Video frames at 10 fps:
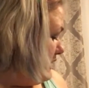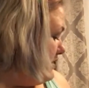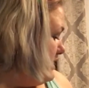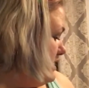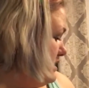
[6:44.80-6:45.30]

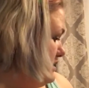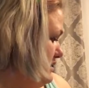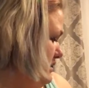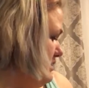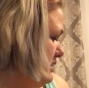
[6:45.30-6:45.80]

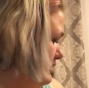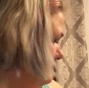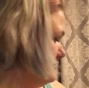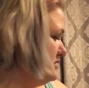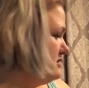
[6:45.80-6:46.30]
Then
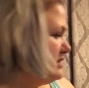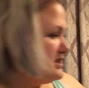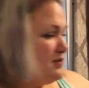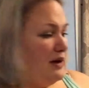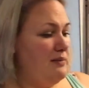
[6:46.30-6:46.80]
the
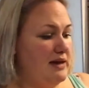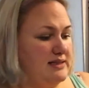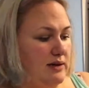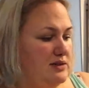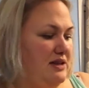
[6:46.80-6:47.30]
spring
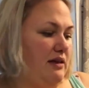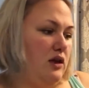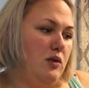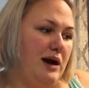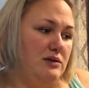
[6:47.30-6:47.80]
mix I was telling
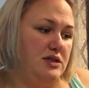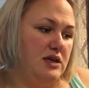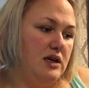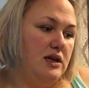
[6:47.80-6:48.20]
you about